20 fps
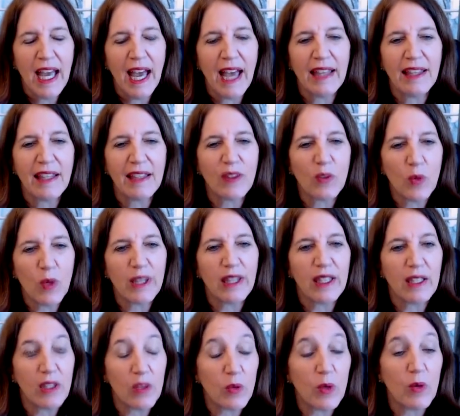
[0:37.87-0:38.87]
and that the one
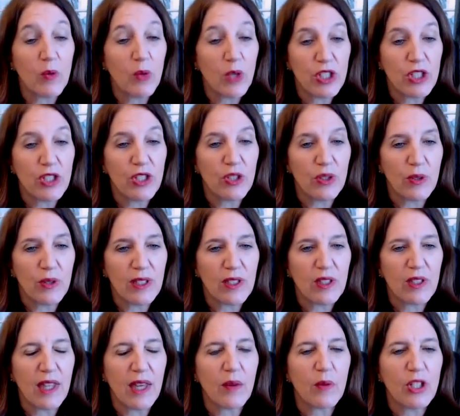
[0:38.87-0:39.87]
thing that we would do
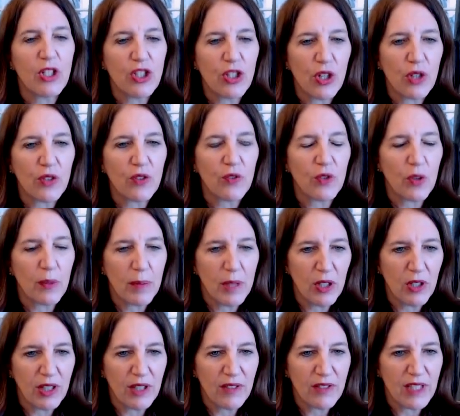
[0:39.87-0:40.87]
is that we chose for a
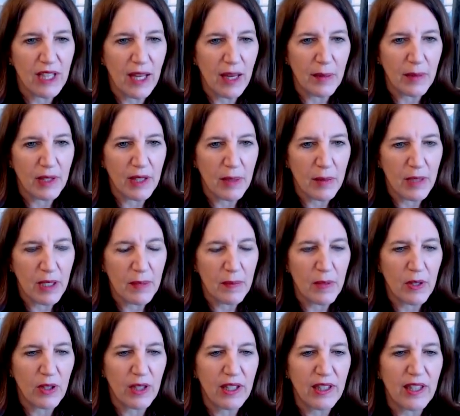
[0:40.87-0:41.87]
period of time, a limited
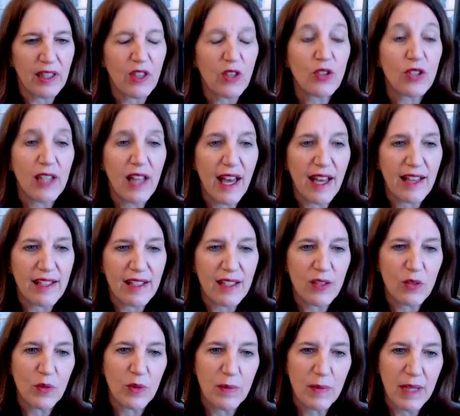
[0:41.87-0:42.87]
period, that those
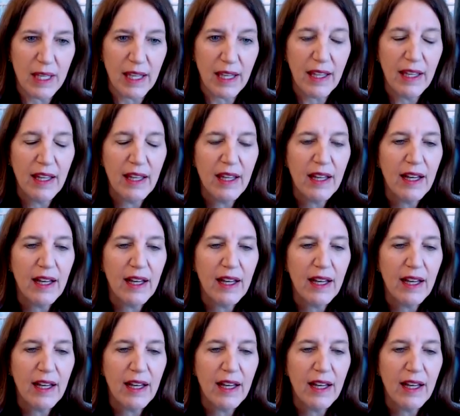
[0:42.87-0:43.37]
classes would be